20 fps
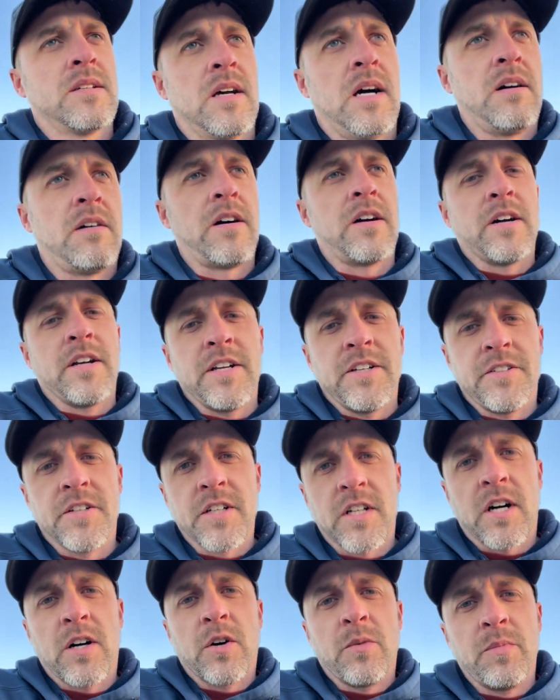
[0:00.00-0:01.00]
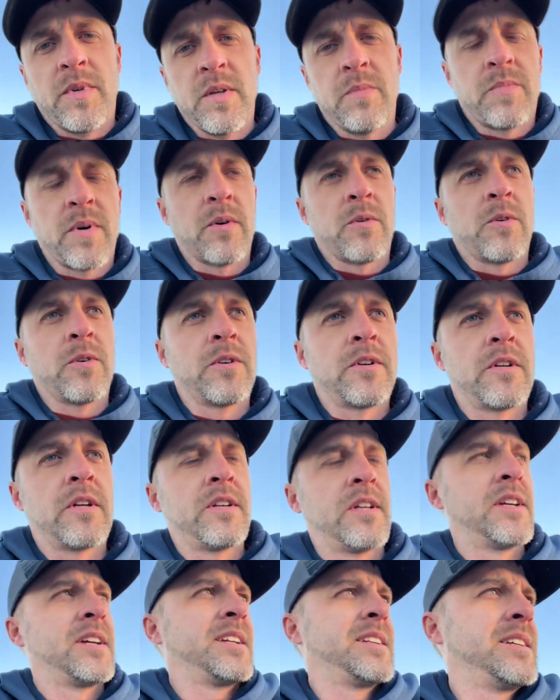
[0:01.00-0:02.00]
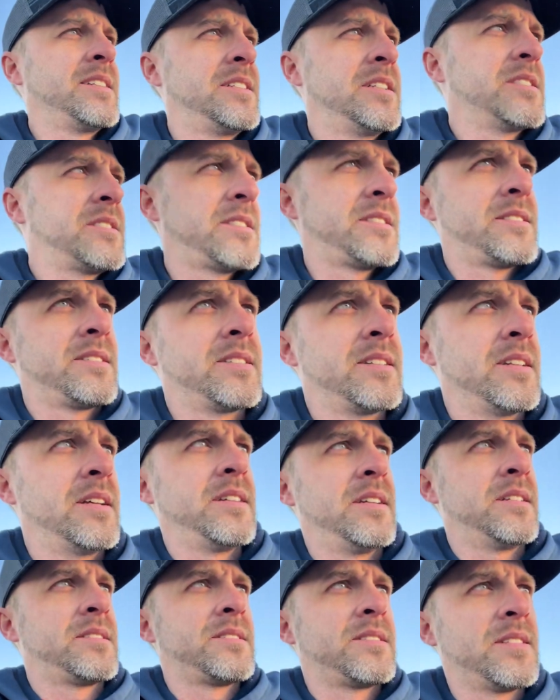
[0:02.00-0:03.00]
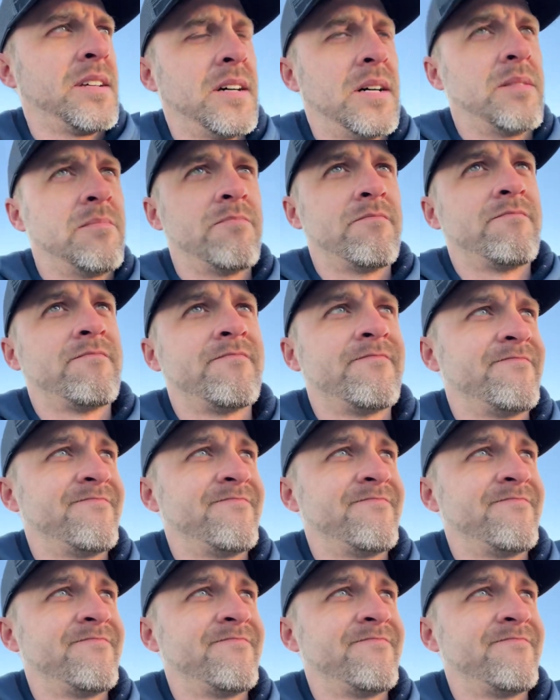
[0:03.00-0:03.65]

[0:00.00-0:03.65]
I already took a Home Depot order and it just, it's, um,